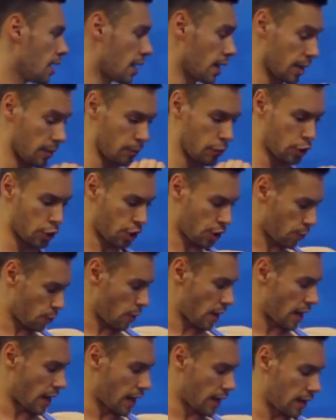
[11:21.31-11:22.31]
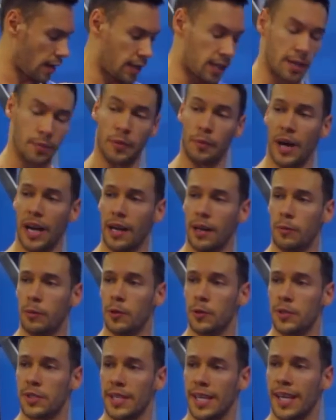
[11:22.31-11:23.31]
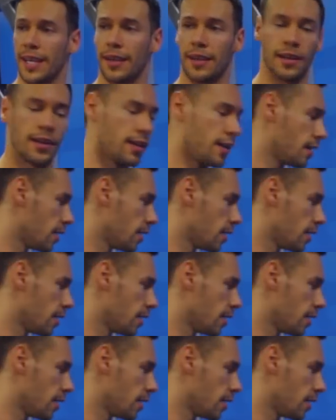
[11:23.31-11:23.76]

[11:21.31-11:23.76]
and then push away, keeping my elbows in.